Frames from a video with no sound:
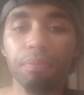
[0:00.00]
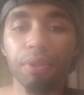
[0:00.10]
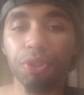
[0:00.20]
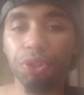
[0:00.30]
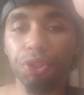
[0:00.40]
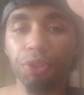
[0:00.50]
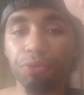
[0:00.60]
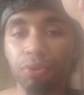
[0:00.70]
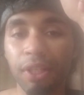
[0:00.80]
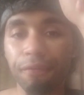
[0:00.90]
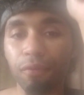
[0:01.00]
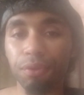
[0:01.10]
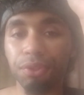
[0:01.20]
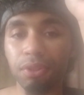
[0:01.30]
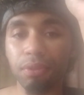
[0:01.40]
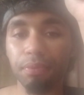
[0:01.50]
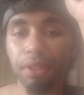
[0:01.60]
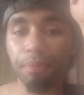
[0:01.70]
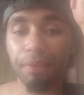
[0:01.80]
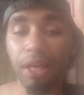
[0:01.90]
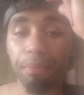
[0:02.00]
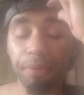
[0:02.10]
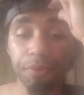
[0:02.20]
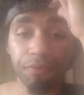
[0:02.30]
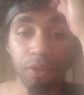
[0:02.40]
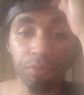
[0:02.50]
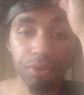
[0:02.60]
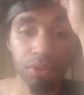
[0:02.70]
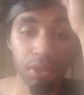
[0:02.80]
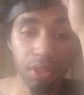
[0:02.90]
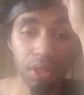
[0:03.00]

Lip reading: But still, do not force it down people's votes.